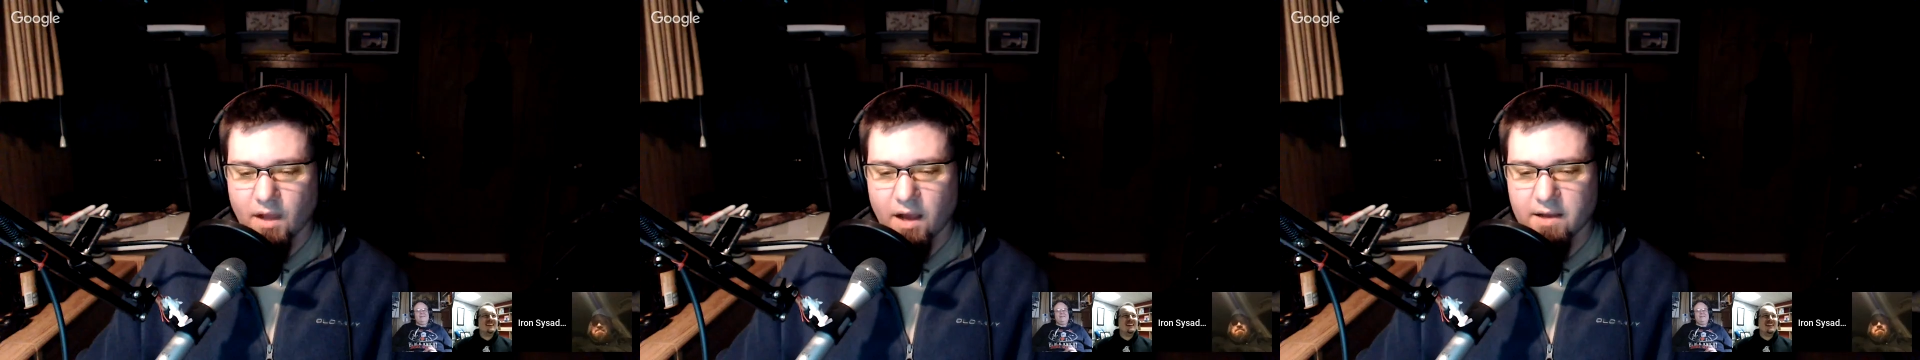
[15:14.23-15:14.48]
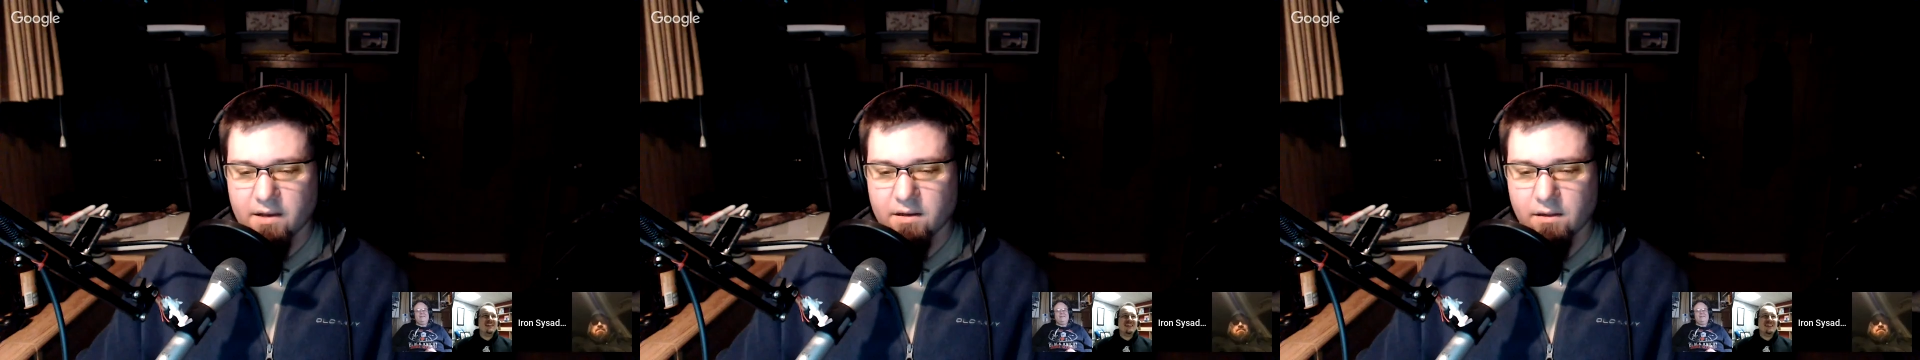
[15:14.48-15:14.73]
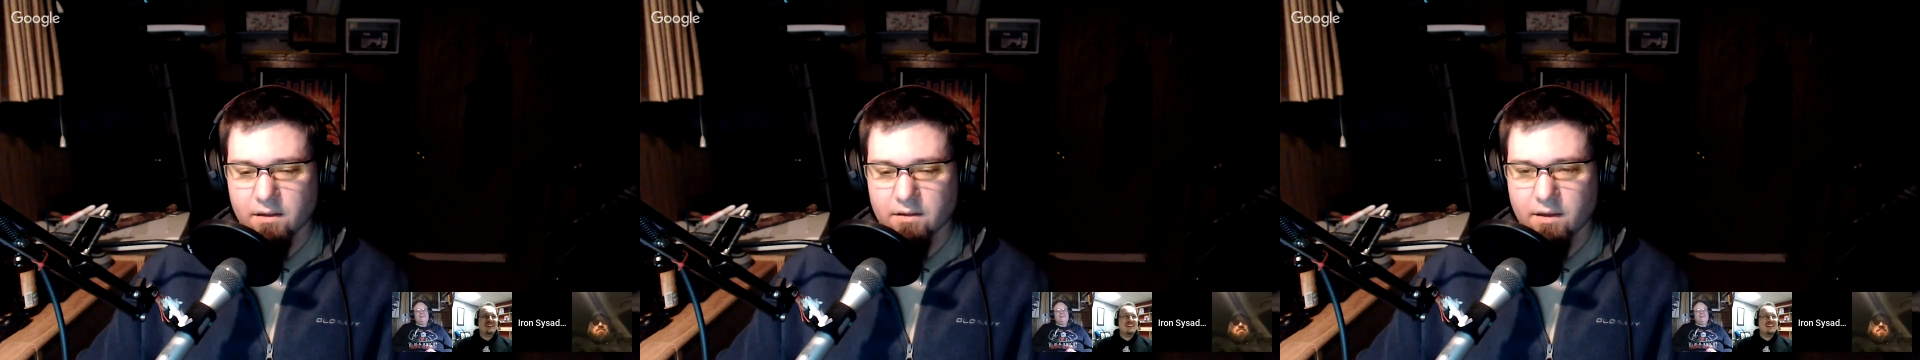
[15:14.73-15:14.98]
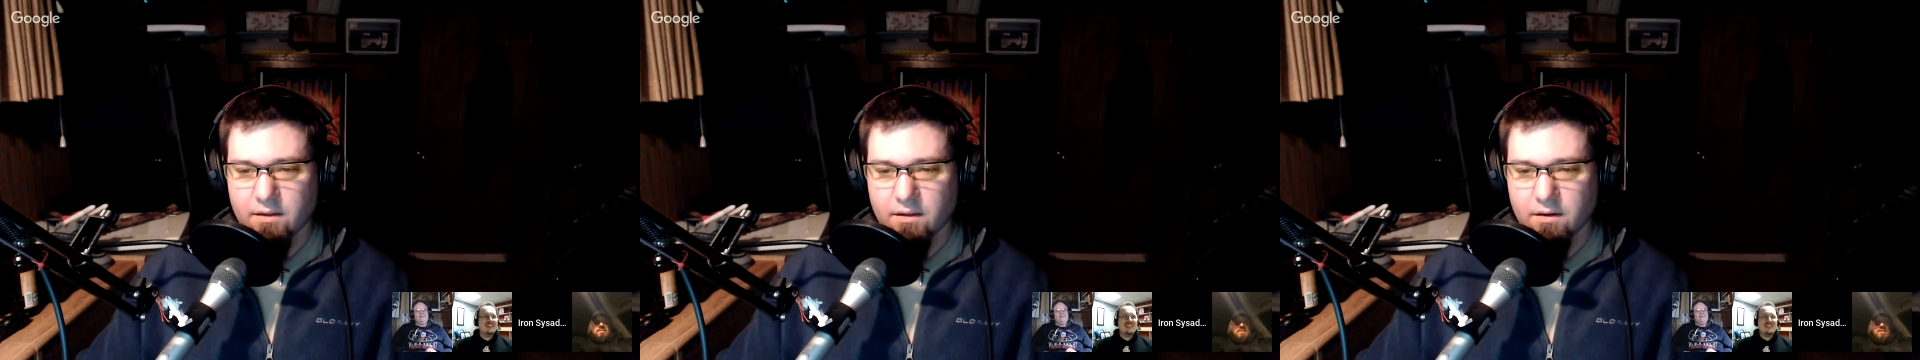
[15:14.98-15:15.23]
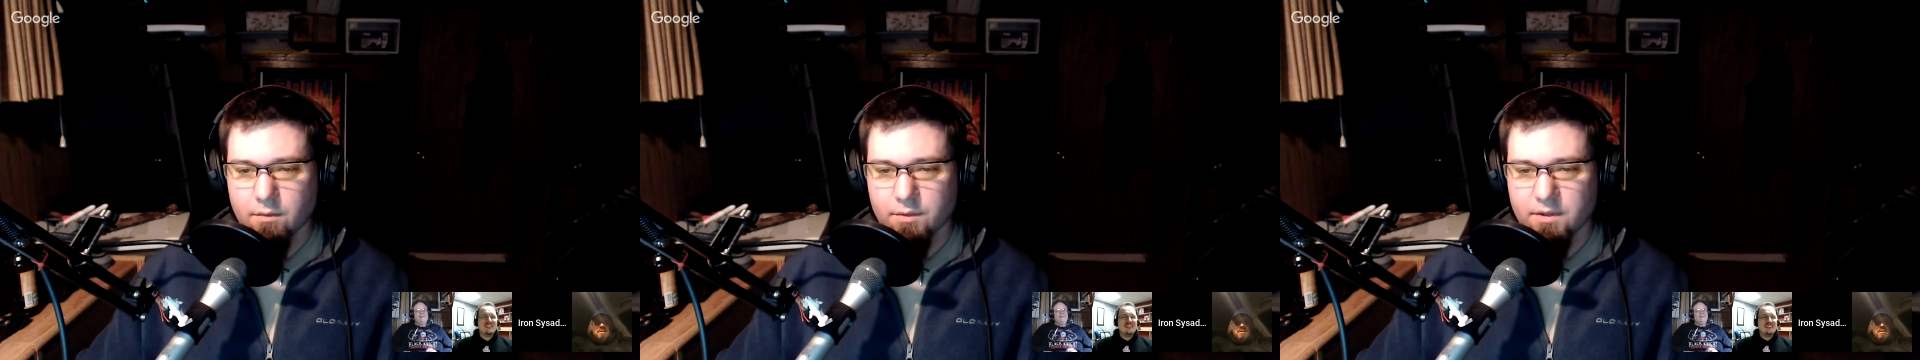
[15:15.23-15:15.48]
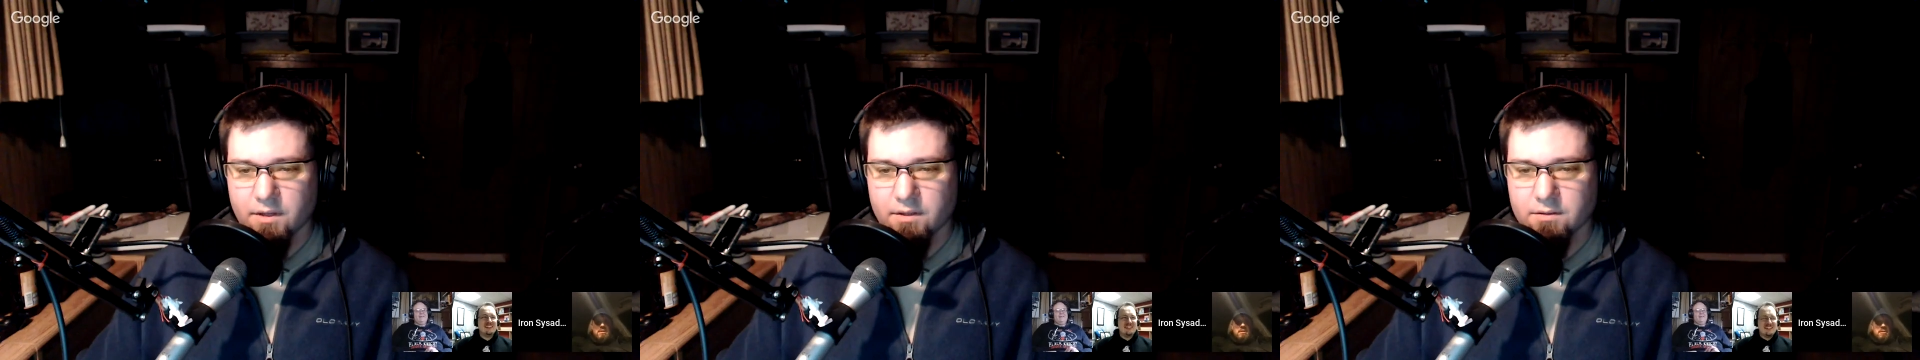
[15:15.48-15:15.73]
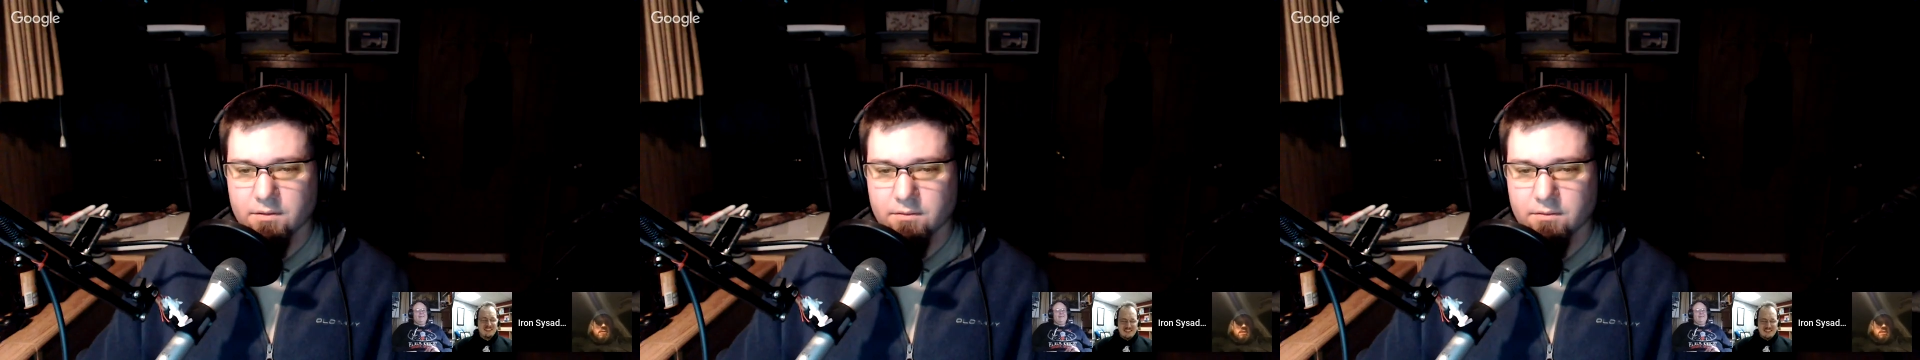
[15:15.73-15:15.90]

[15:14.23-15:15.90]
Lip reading: I didn't click that. I don't know what that is.